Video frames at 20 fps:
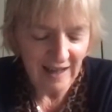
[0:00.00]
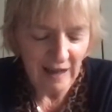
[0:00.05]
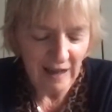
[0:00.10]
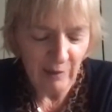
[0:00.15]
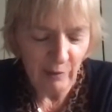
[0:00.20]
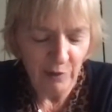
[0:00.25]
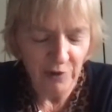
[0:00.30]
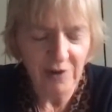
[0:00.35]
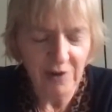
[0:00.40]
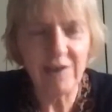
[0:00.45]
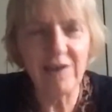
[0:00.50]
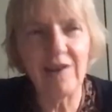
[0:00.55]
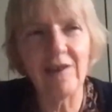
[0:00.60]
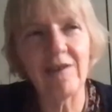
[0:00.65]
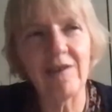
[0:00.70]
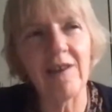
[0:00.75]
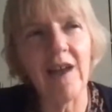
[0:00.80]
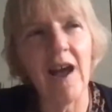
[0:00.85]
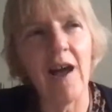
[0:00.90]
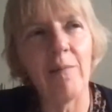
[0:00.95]
i wanted to
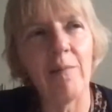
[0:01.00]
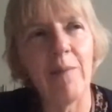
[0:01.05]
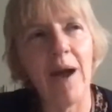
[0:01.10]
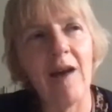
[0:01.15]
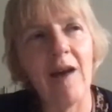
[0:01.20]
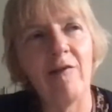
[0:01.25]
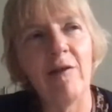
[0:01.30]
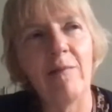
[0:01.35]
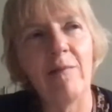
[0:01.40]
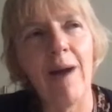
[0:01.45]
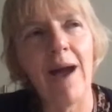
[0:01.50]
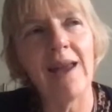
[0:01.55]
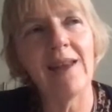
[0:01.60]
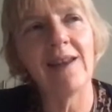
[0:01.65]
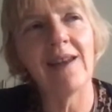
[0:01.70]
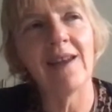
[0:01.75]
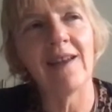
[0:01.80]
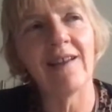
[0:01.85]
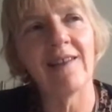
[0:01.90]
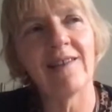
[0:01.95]
start by
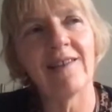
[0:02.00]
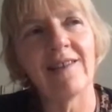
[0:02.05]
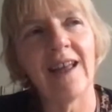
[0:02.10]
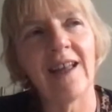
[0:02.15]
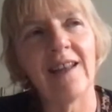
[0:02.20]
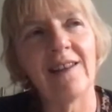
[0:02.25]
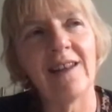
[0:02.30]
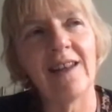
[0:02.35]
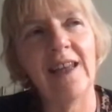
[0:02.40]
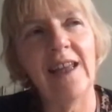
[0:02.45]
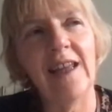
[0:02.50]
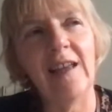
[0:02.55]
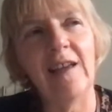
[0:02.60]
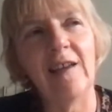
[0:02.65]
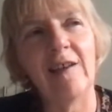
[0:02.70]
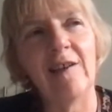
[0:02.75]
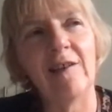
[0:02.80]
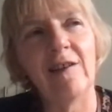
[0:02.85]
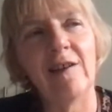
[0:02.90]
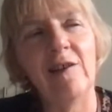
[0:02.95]
reminding us that
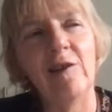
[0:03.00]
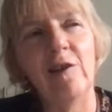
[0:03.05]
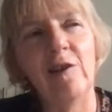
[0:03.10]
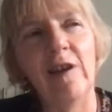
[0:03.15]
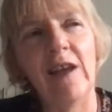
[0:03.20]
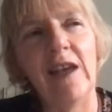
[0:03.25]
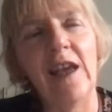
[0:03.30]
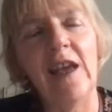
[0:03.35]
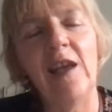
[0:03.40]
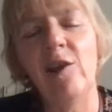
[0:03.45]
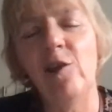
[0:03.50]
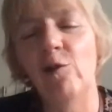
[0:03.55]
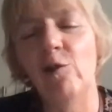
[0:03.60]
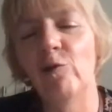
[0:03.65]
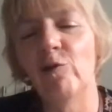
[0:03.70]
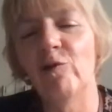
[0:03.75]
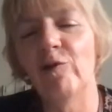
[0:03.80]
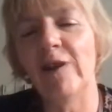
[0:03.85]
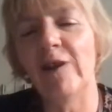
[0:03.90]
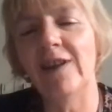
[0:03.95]
the EU
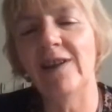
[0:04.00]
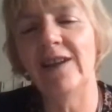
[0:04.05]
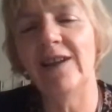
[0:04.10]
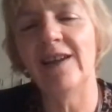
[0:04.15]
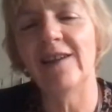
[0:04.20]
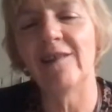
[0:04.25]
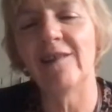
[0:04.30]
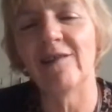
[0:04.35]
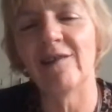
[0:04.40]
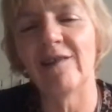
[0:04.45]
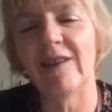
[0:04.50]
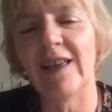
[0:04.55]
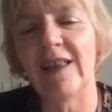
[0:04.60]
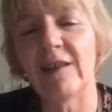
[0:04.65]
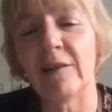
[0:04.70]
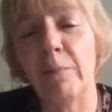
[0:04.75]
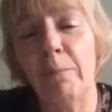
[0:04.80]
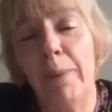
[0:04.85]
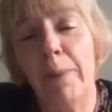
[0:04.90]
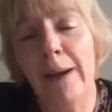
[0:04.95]
Green Deal
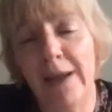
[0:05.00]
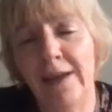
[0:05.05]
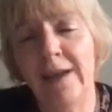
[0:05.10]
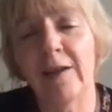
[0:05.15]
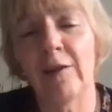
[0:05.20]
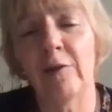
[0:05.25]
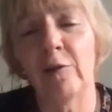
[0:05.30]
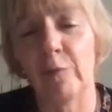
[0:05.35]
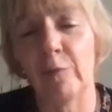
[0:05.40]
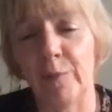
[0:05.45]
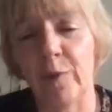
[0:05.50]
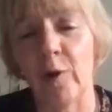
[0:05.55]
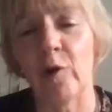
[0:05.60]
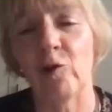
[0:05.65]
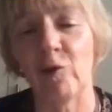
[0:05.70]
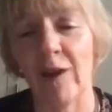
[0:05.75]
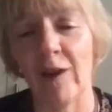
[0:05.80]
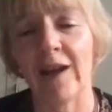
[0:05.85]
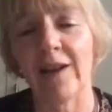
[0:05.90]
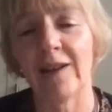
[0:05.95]
is a political
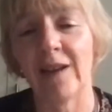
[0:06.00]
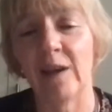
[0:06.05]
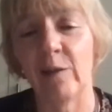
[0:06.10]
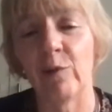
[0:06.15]
project.